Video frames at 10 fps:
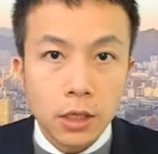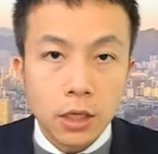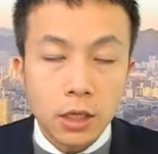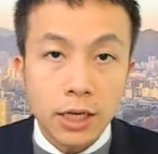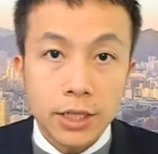
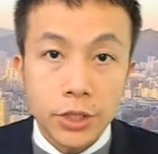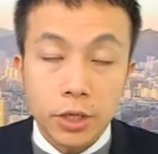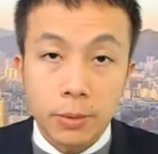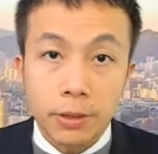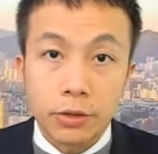Okay, let's
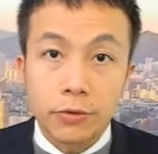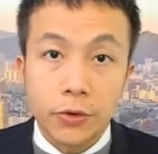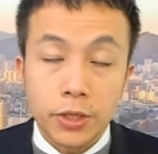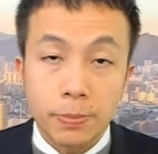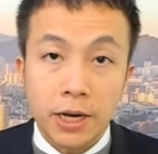talk about the
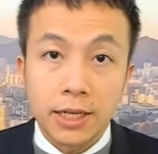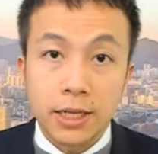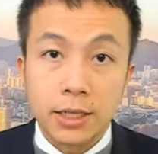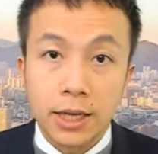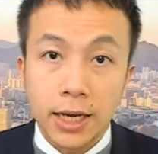first part
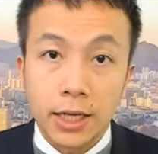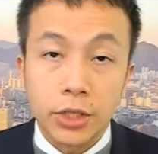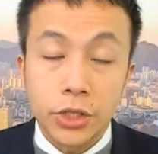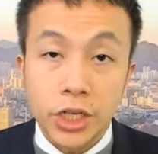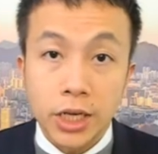in GAIN,
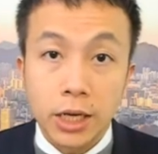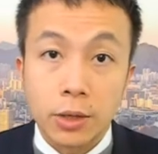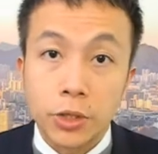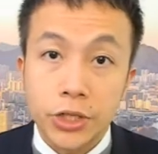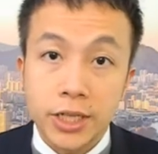the G,
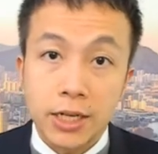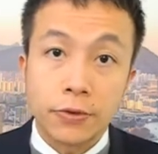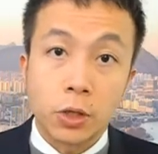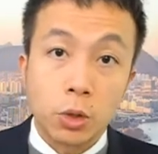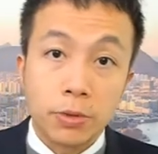which stands
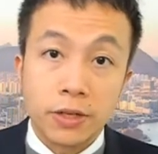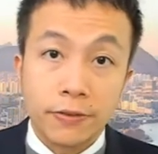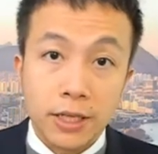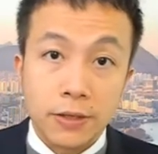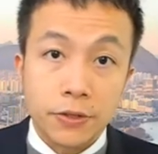for Global
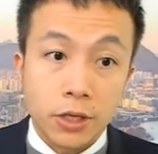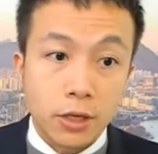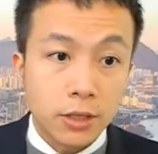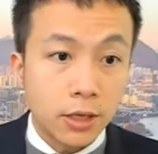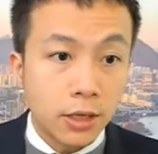Defensive Stocks.